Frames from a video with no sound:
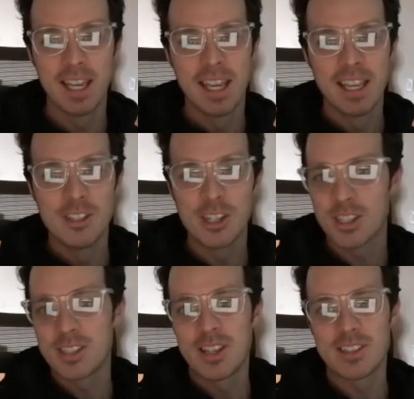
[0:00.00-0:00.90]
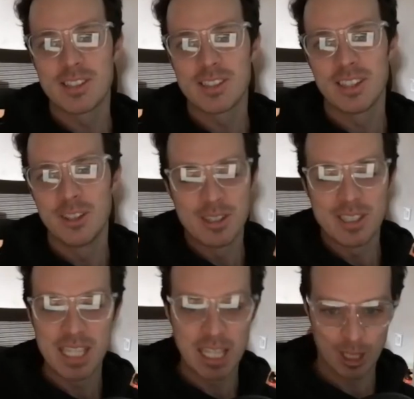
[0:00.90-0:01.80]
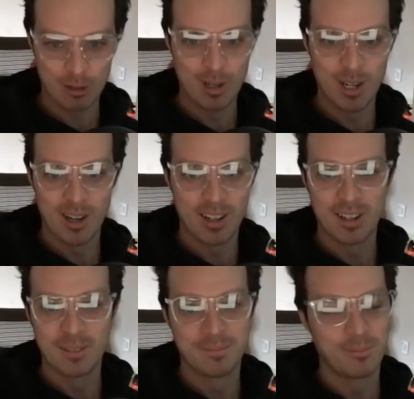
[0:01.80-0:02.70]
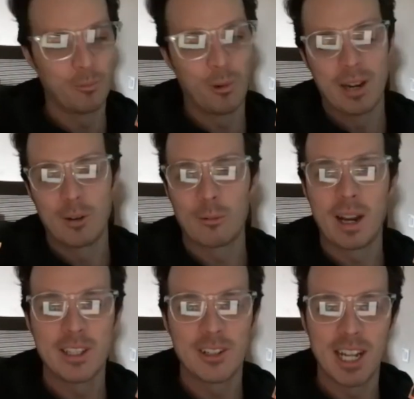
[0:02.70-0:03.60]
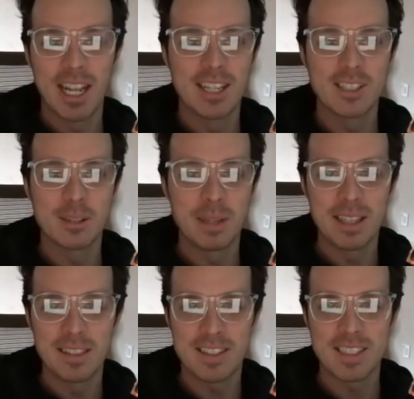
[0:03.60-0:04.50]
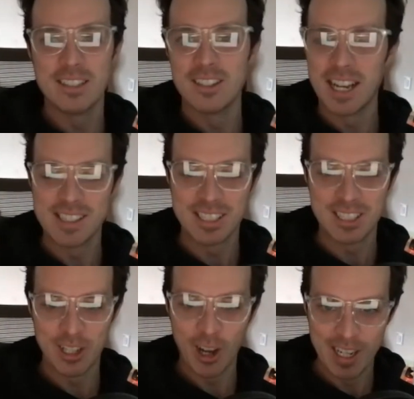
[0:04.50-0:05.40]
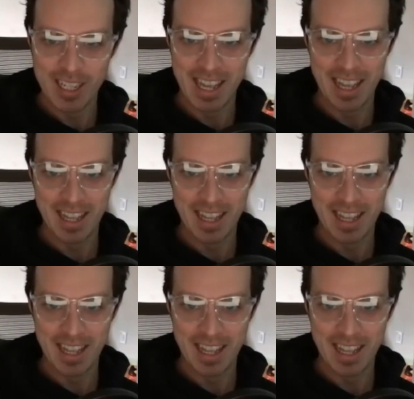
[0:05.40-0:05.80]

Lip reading: Just because you can see through it on a whatever regular day doesn't mean that the seal hasn't gone dead.